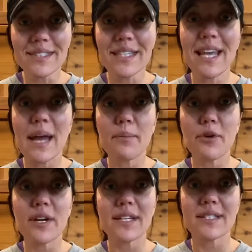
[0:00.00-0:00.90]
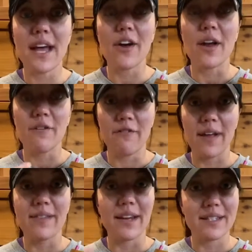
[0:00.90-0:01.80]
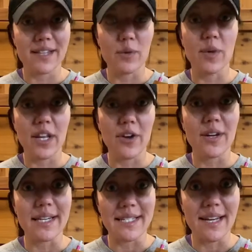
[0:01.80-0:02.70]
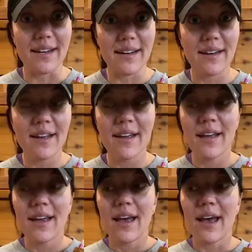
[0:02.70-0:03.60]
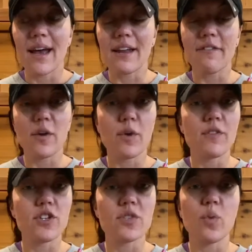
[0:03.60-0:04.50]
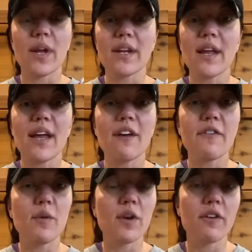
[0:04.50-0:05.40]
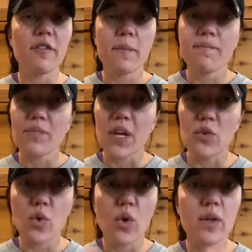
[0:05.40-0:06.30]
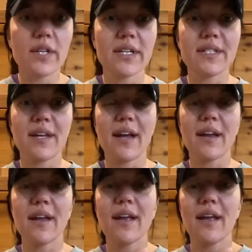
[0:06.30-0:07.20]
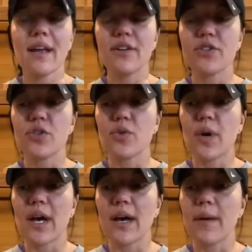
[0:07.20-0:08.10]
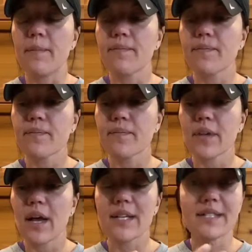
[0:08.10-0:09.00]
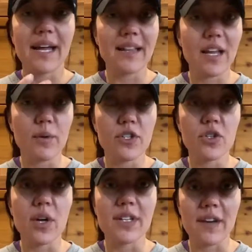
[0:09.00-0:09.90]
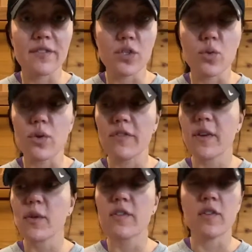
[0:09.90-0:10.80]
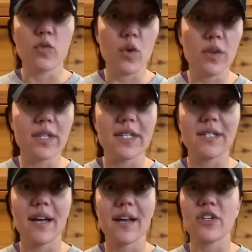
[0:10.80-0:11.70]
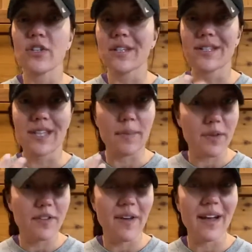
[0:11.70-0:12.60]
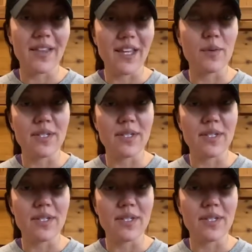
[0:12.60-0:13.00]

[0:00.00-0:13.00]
He had burning desire and faith that his son would hear, and he did. And if he would have just went, if he would have enrolled his son into um, a sign language, a deaf school, if he would have enrolled his son and just accepted the fact that he